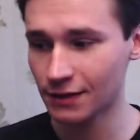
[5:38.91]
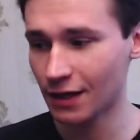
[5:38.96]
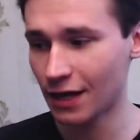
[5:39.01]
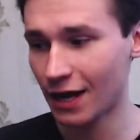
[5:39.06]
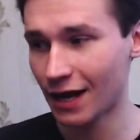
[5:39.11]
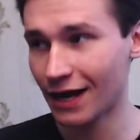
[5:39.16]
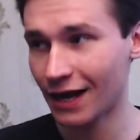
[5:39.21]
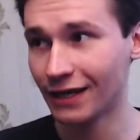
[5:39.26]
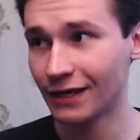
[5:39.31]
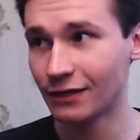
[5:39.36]

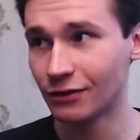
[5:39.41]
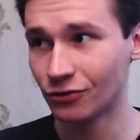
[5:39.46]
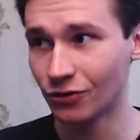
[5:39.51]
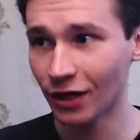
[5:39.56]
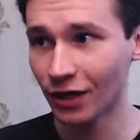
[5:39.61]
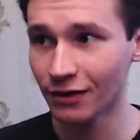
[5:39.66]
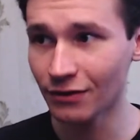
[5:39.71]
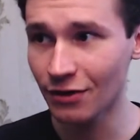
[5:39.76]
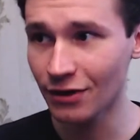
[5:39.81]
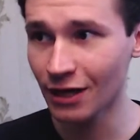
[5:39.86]
I
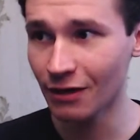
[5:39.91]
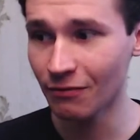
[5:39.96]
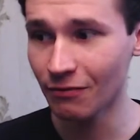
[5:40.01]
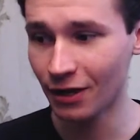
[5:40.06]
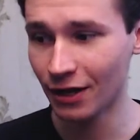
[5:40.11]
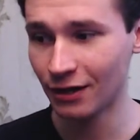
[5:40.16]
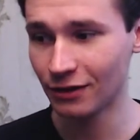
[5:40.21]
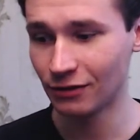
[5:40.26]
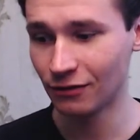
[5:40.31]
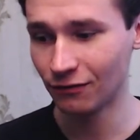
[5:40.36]
create them,
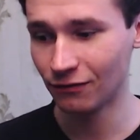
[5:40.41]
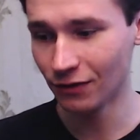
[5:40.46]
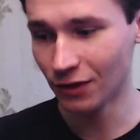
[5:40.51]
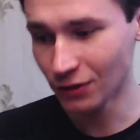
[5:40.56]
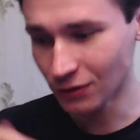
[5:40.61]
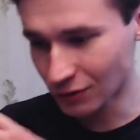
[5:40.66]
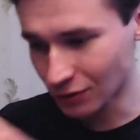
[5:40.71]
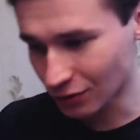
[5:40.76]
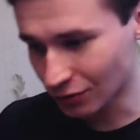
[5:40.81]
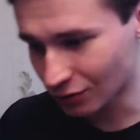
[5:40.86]
kind of
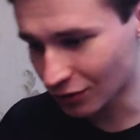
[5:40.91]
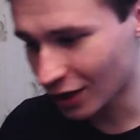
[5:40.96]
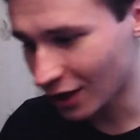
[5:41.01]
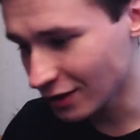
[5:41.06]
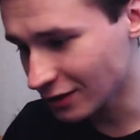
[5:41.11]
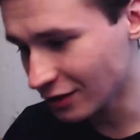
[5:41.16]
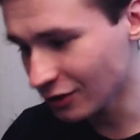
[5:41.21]
integrate,